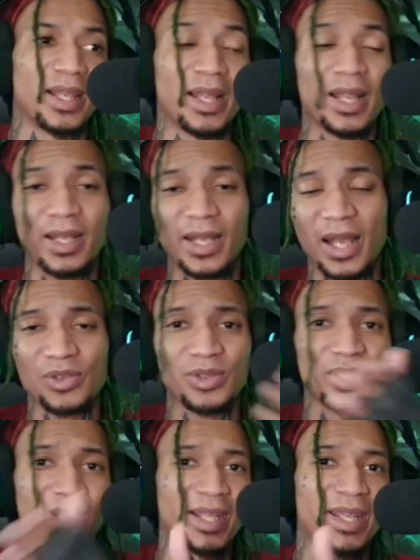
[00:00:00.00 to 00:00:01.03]
allows you
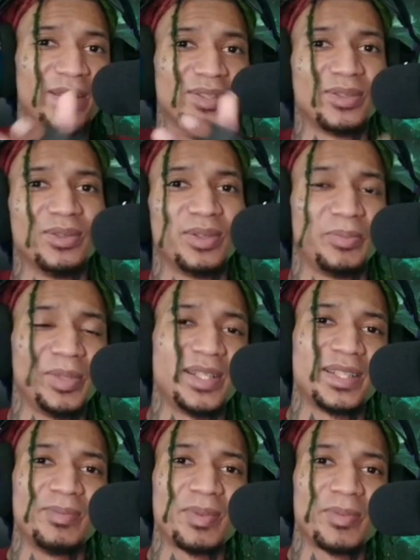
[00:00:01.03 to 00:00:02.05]
to get into the
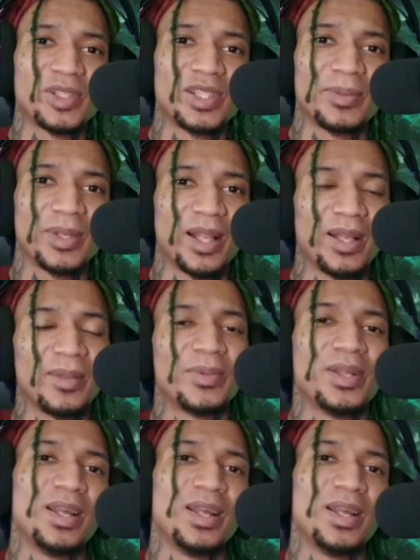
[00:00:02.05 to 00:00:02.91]
PC membership club.